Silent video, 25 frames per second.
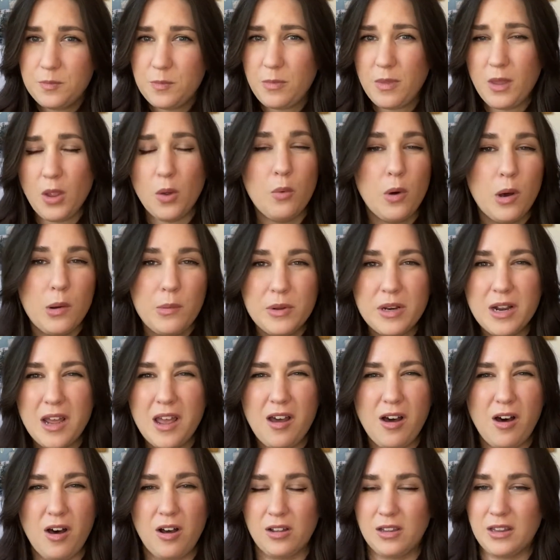What would a
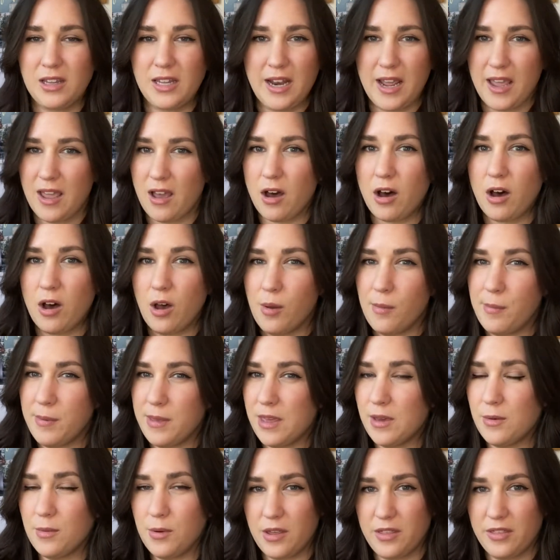holiday haul
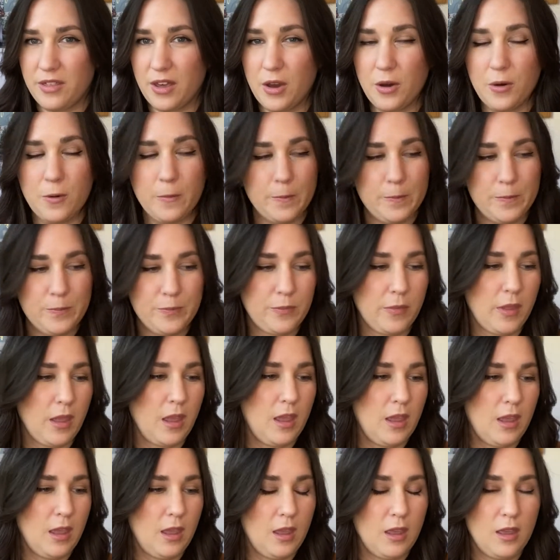be without
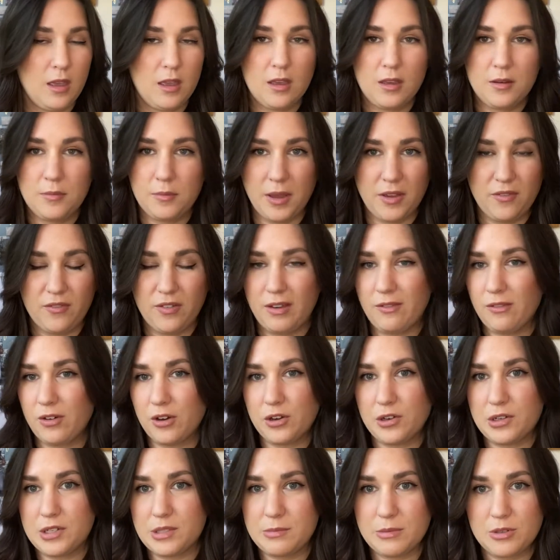my favorite
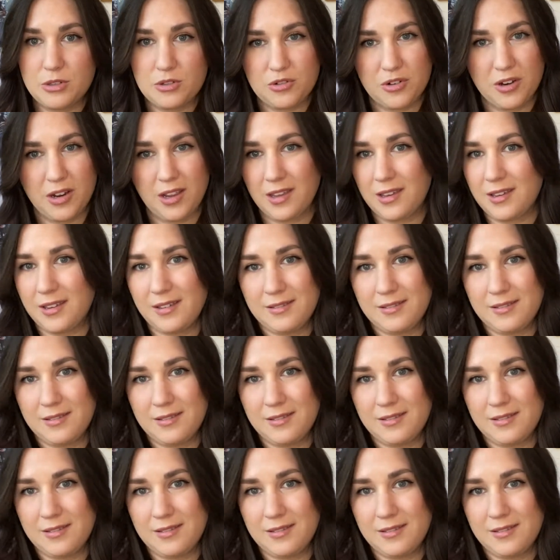Christmas drink?